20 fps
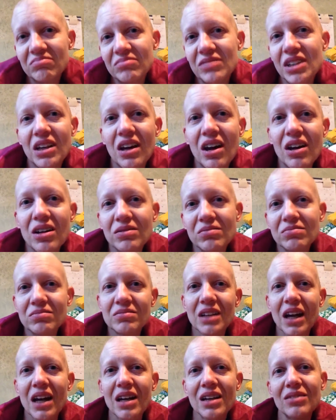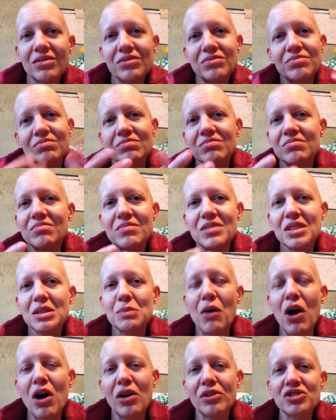Kind of
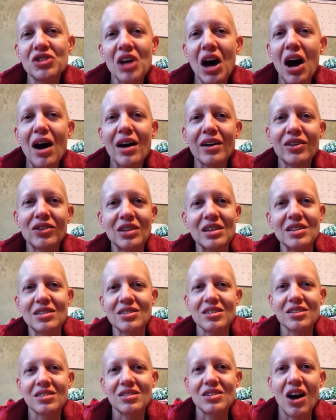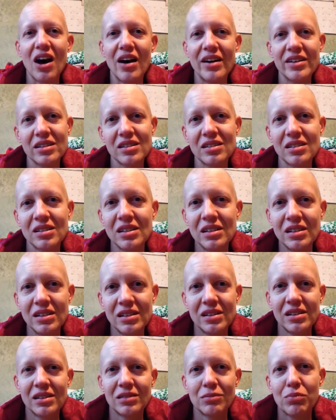small talk that's not
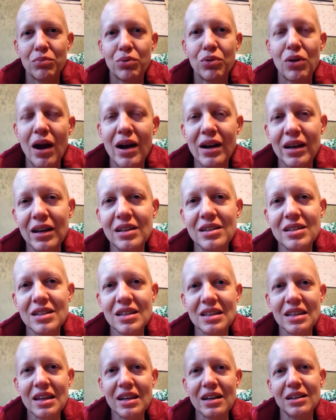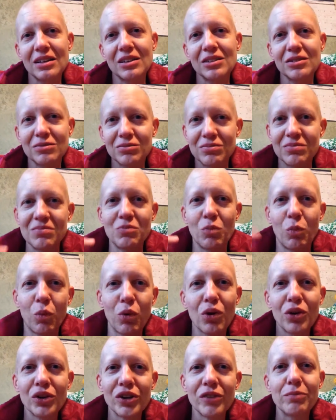prying into their
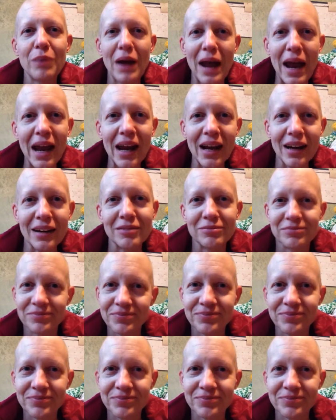world of pain.